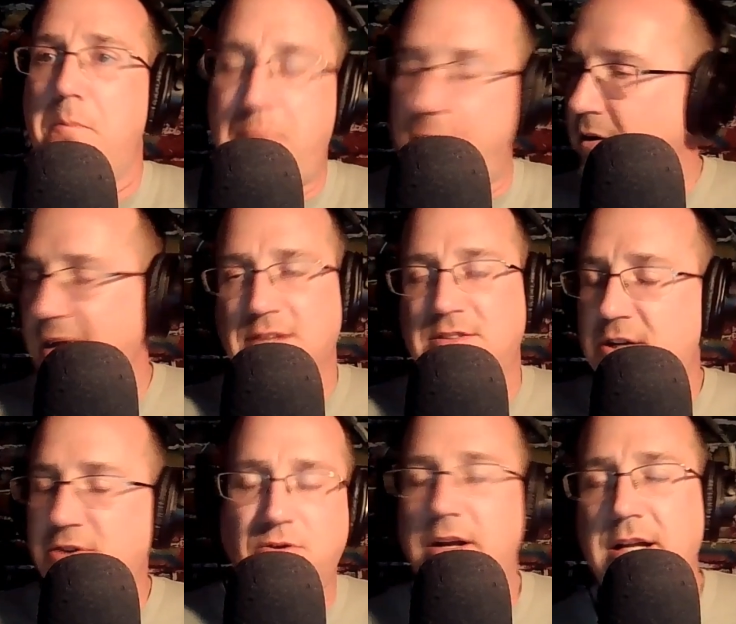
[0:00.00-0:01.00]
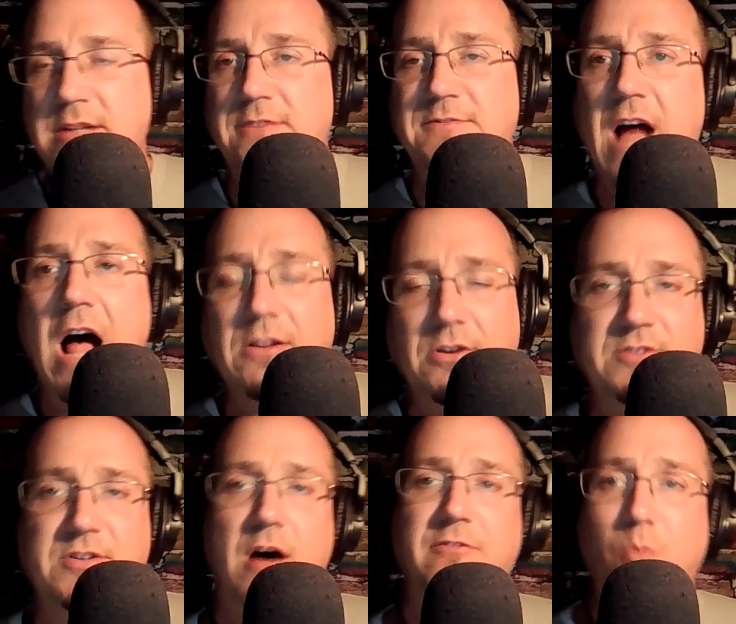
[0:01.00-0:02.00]
billions and trillions of dollars
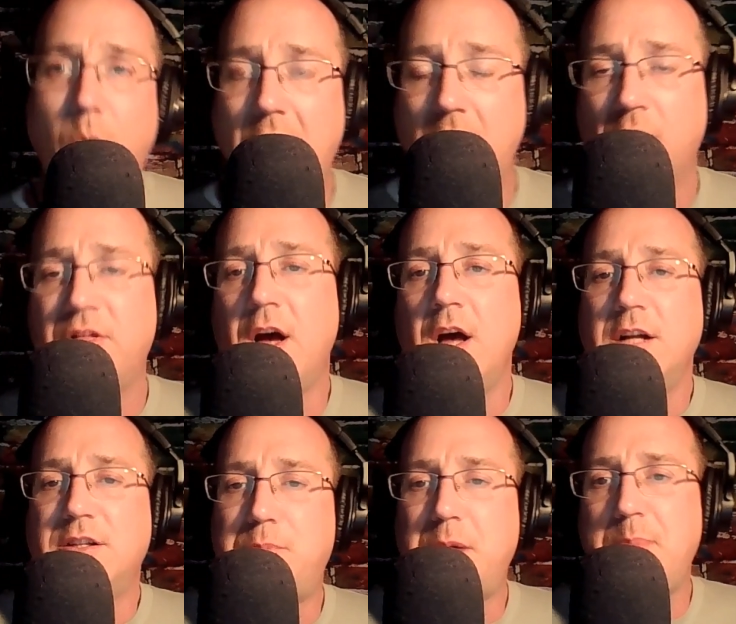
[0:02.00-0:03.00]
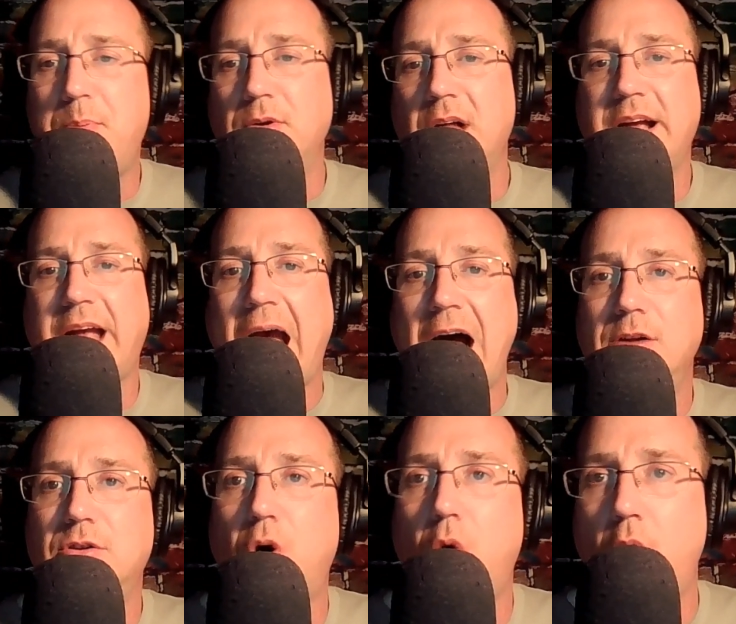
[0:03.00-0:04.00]
of wealth to people like
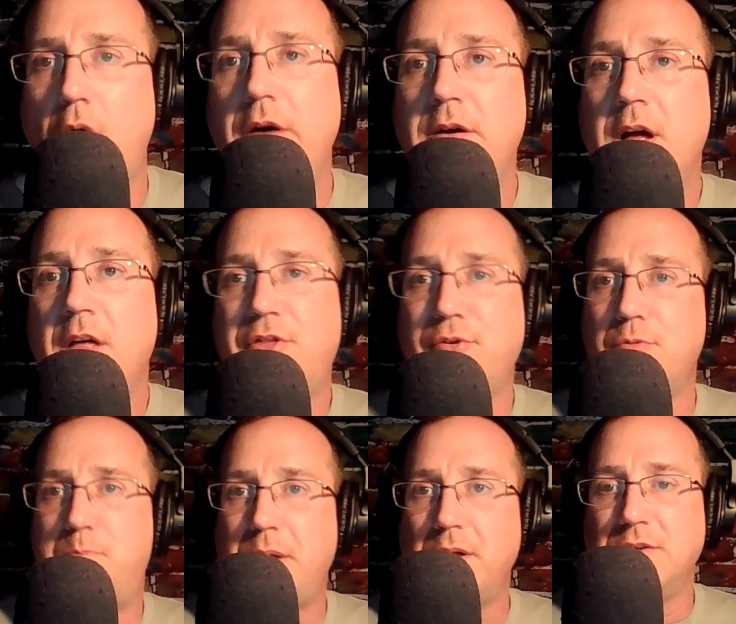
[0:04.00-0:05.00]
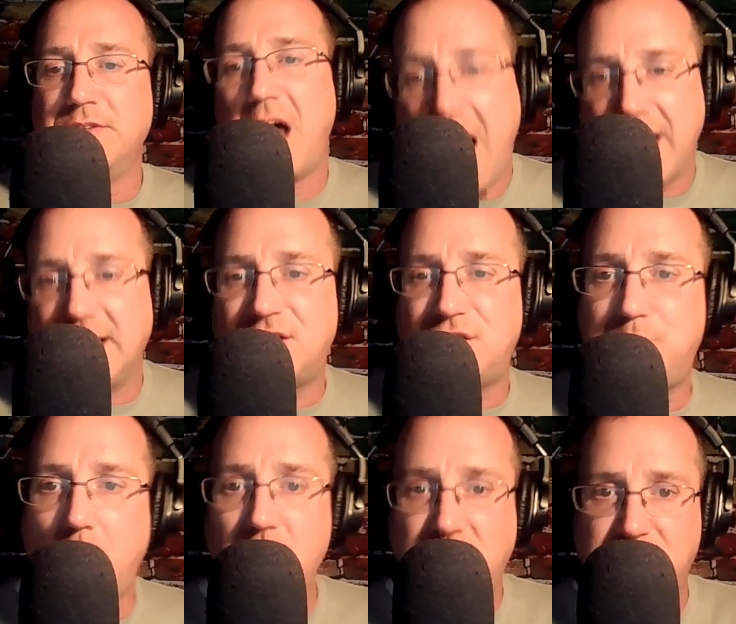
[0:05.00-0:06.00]
Al Gore through Bill Nye's
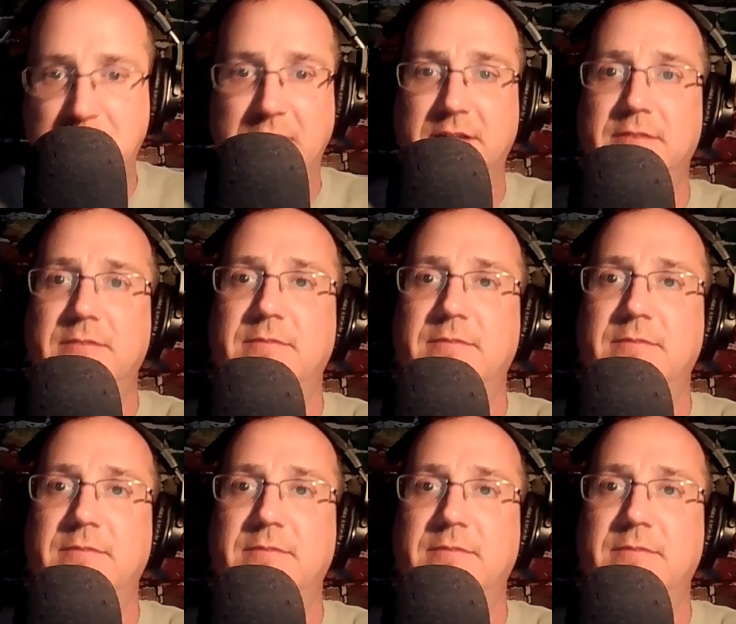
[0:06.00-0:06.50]
spokesman.